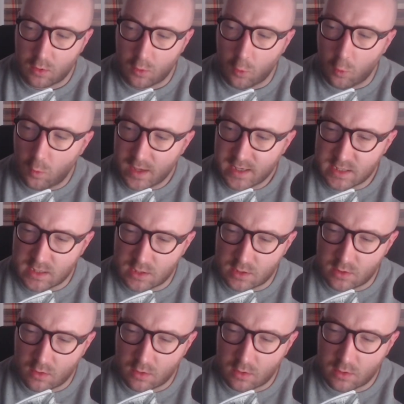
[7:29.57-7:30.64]
always in
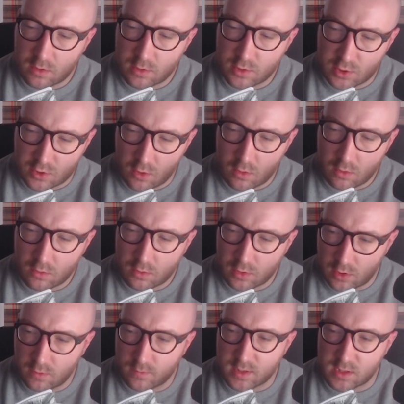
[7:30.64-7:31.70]
stock, strong
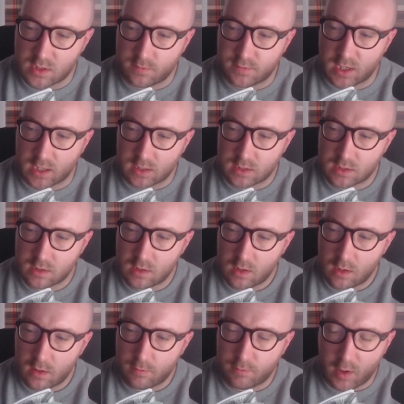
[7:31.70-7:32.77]
human subjects,
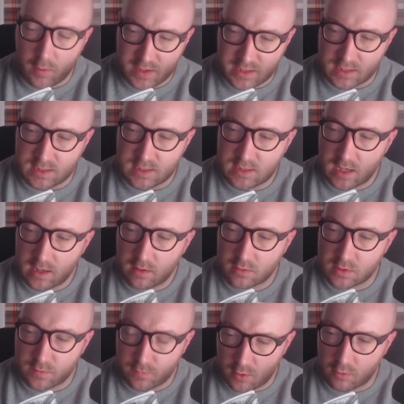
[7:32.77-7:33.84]
poetic
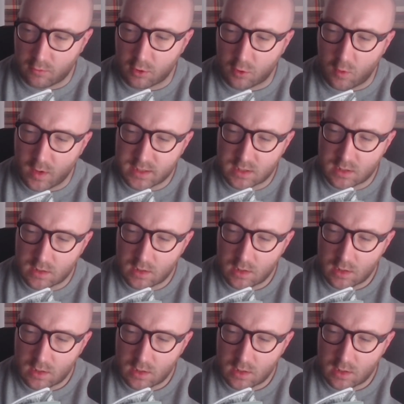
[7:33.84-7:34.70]
details upon request,